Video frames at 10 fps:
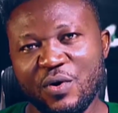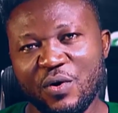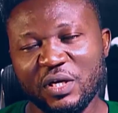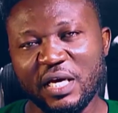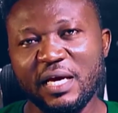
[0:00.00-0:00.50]

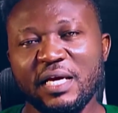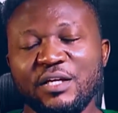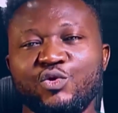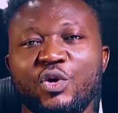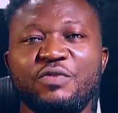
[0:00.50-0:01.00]
Okay,
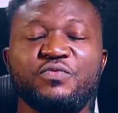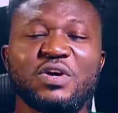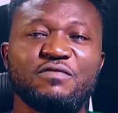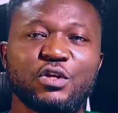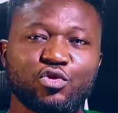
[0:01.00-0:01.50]
so if you
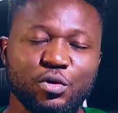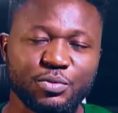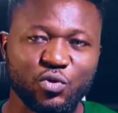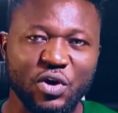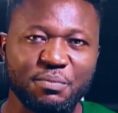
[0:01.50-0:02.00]
have not
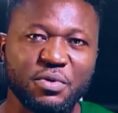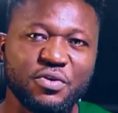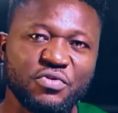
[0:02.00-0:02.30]
subscribed,